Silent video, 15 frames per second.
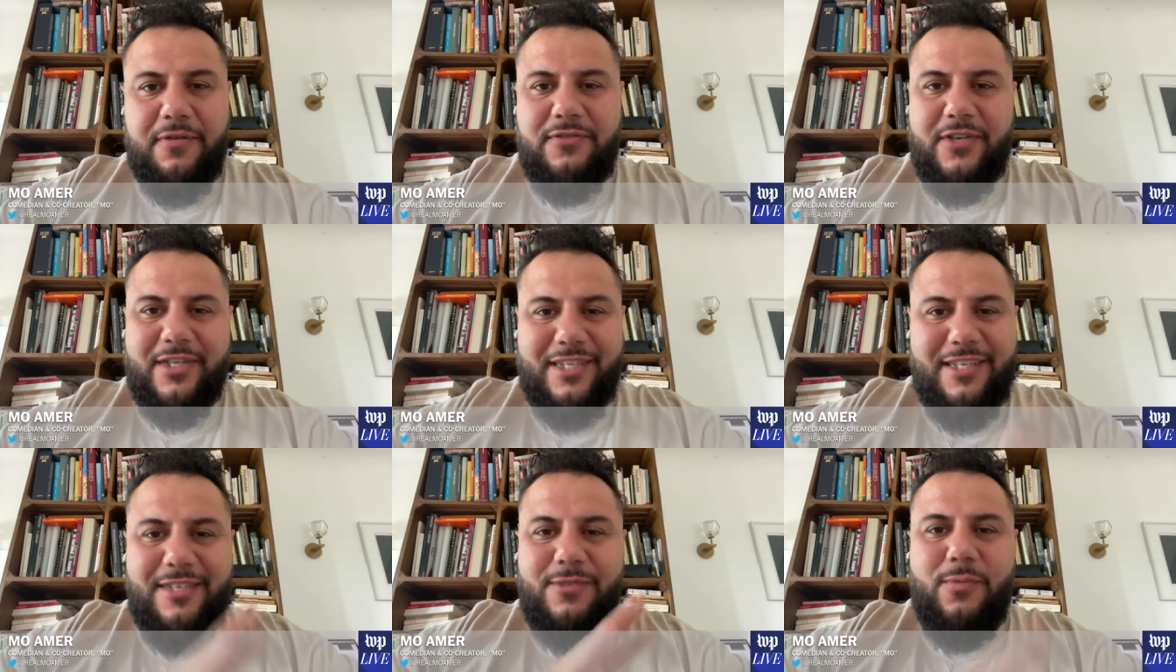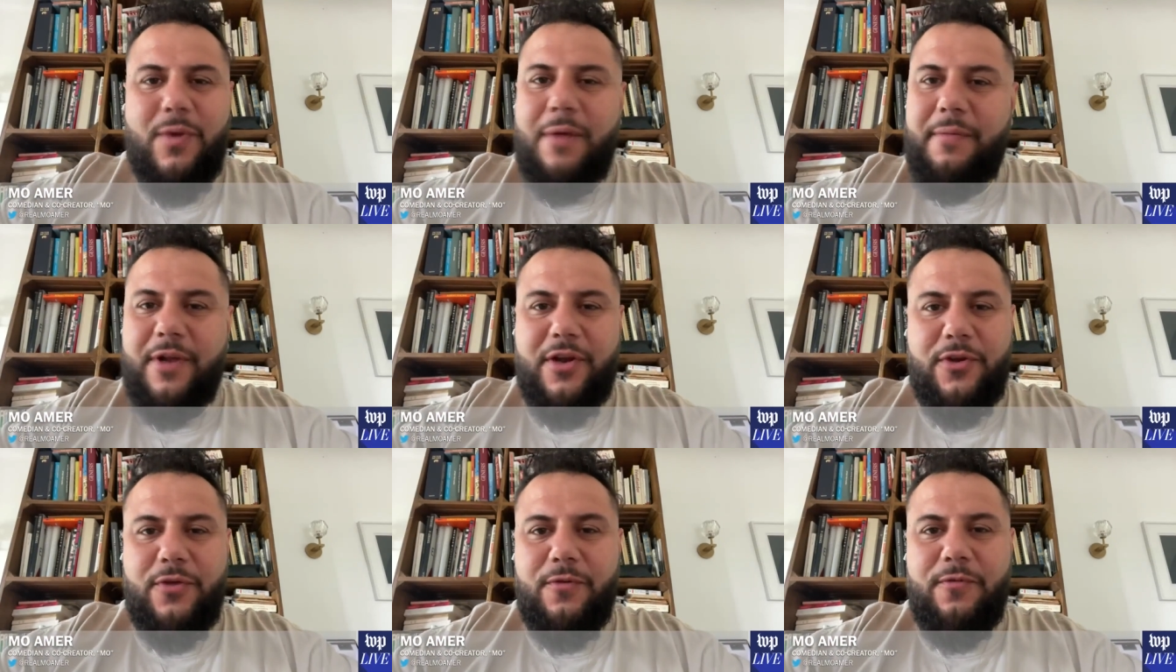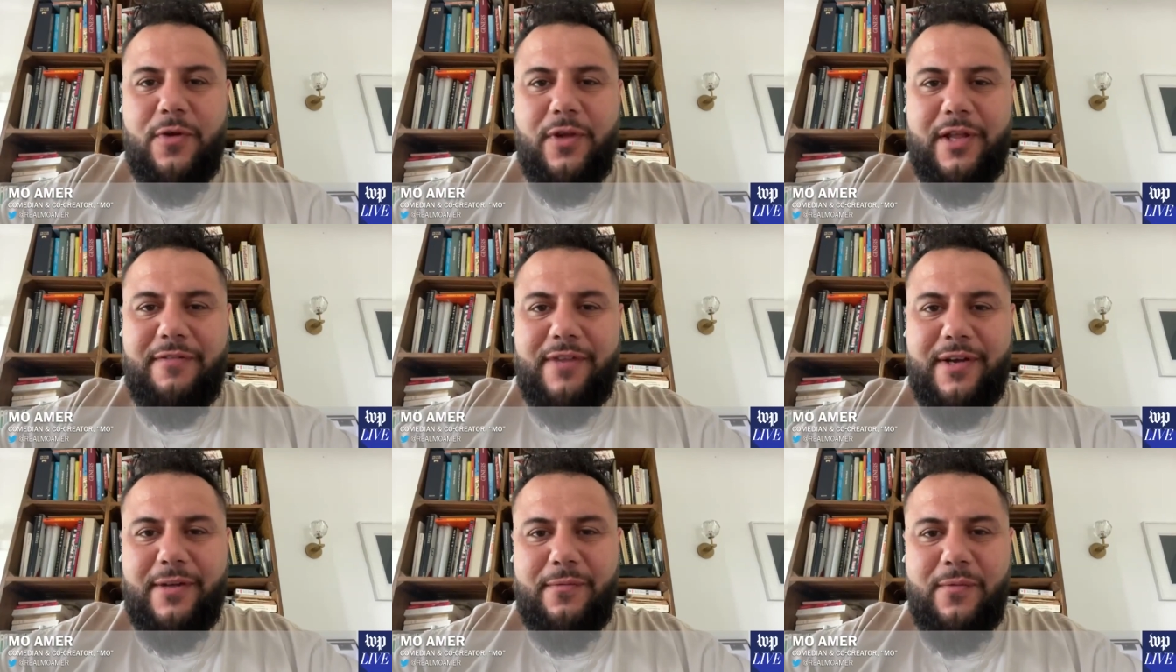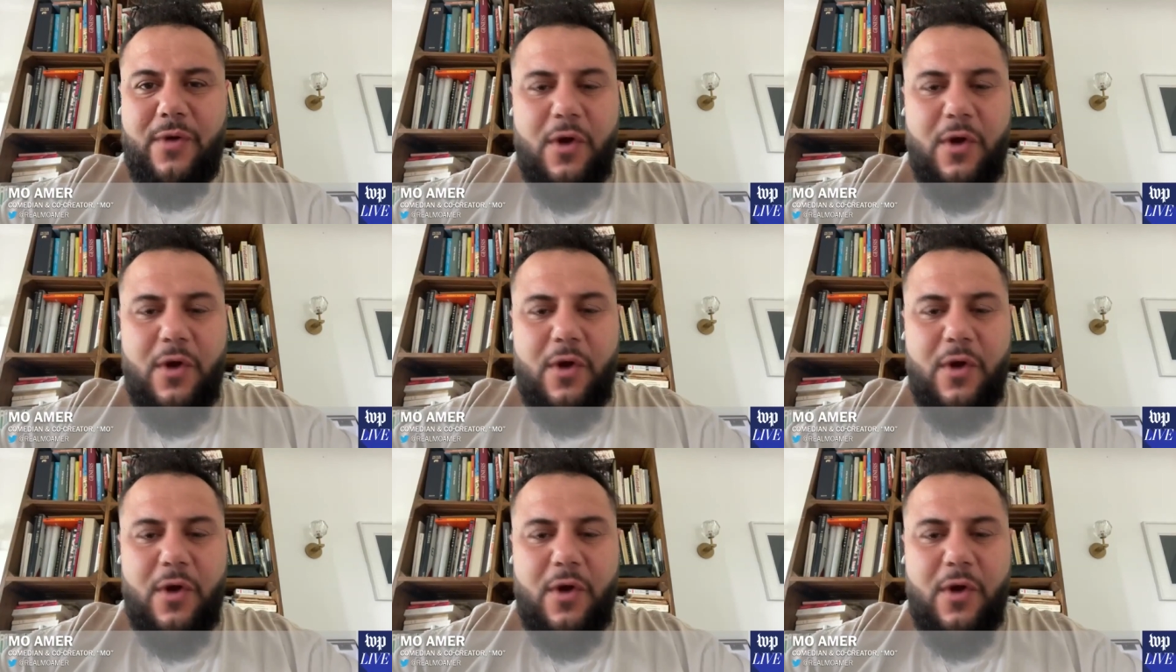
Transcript: I was like, this is what I'm going to do for a living.